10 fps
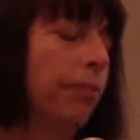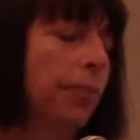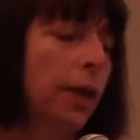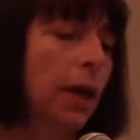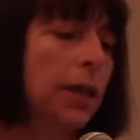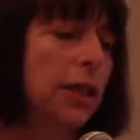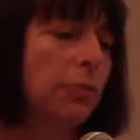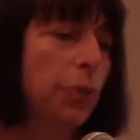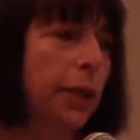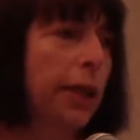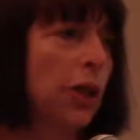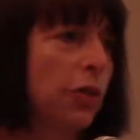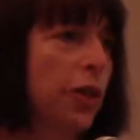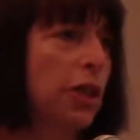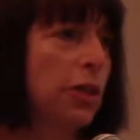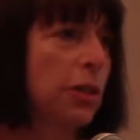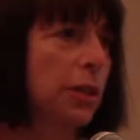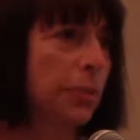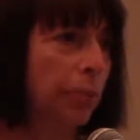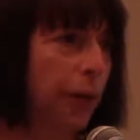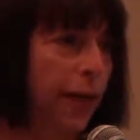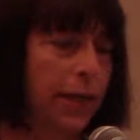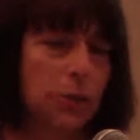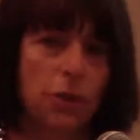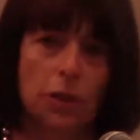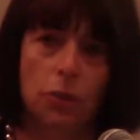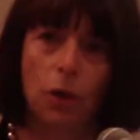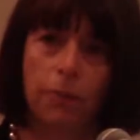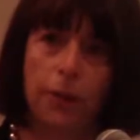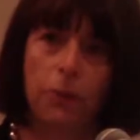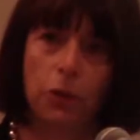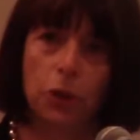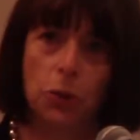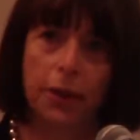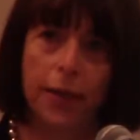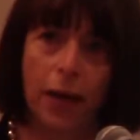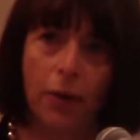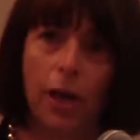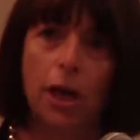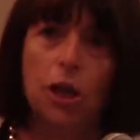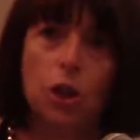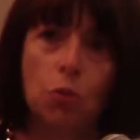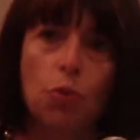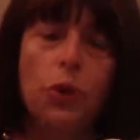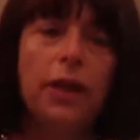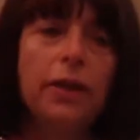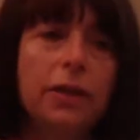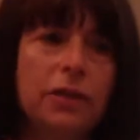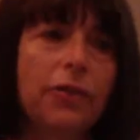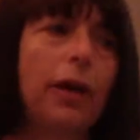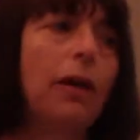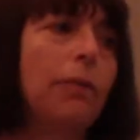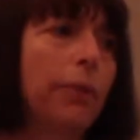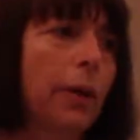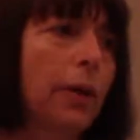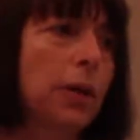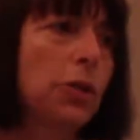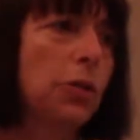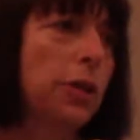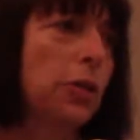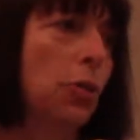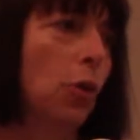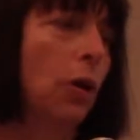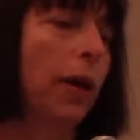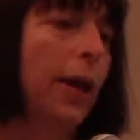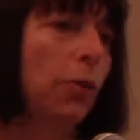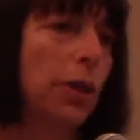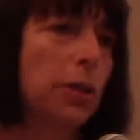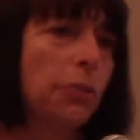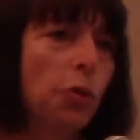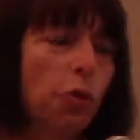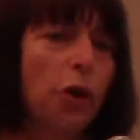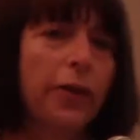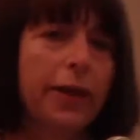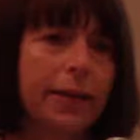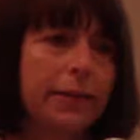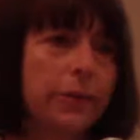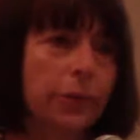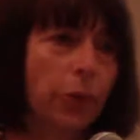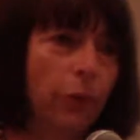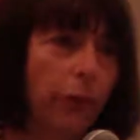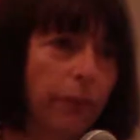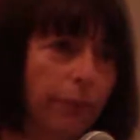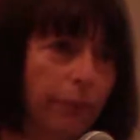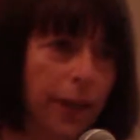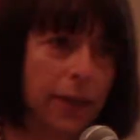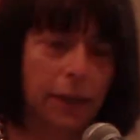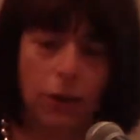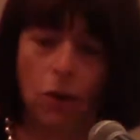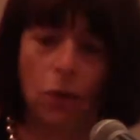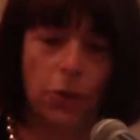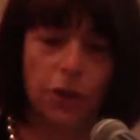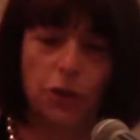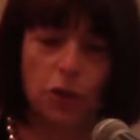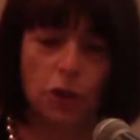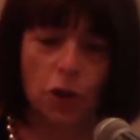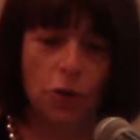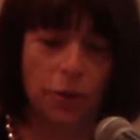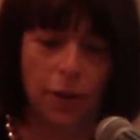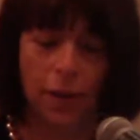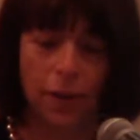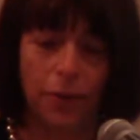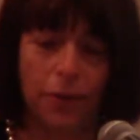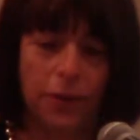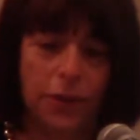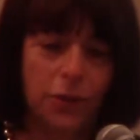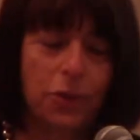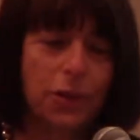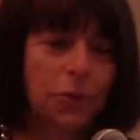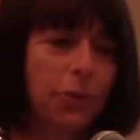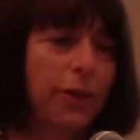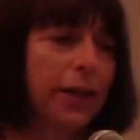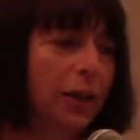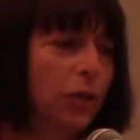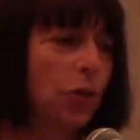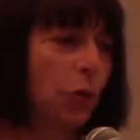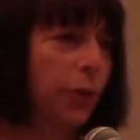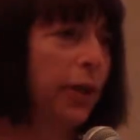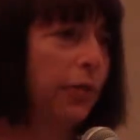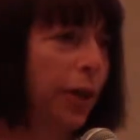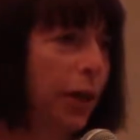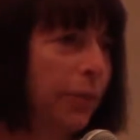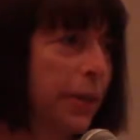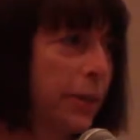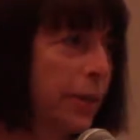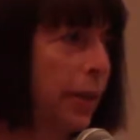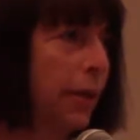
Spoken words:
the idea of putting interventions in place, which is what people are doing now, to really develop students' oral language before they get to school. And our research shows these students were in English-only environments,